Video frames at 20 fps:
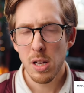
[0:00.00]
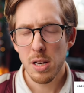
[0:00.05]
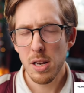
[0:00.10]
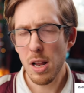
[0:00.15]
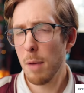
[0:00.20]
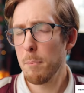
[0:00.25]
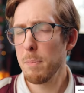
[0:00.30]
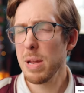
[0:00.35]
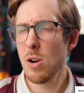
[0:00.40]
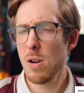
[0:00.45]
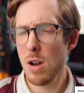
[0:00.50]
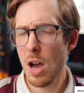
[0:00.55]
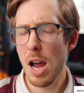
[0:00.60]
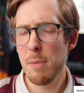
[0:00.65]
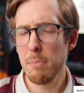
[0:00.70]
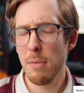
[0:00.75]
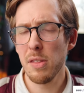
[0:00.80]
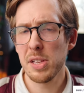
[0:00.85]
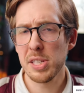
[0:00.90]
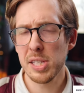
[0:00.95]
a mere 9
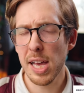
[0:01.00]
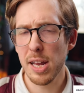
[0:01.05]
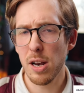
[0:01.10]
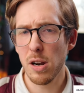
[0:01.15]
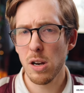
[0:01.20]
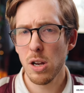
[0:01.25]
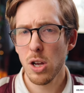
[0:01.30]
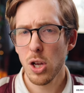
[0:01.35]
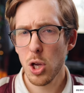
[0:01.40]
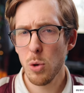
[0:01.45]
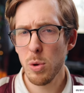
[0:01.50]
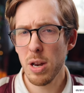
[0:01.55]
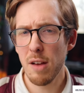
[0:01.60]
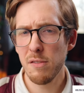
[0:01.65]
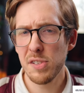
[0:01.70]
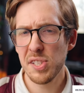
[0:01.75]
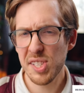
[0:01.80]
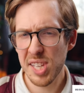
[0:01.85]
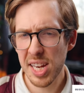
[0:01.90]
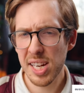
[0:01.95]
months later, you would have
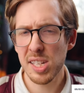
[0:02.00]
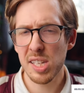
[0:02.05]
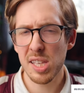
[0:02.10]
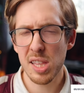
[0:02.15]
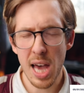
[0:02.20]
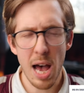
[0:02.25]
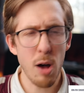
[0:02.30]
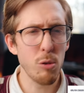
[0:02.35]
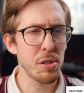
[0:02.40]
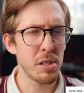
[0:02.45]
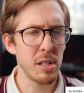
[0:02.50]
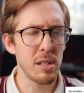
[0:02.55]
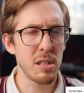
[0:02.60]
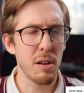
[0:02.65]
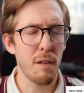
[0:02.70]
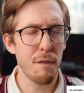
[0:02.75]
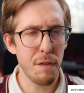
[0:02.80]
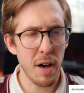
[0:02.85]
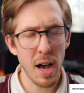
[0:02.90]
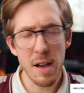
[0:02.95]

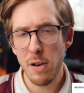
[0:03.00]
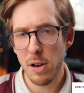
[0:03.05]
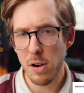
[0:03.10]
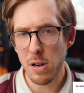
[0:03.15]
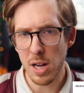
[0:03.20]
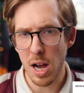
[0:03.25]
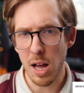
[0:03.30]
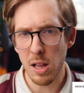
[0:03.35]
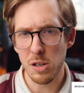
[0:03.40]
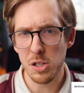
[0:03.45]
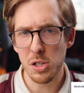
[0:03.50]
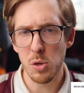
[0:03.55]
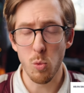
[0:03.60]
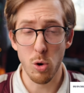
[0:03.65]
$6,500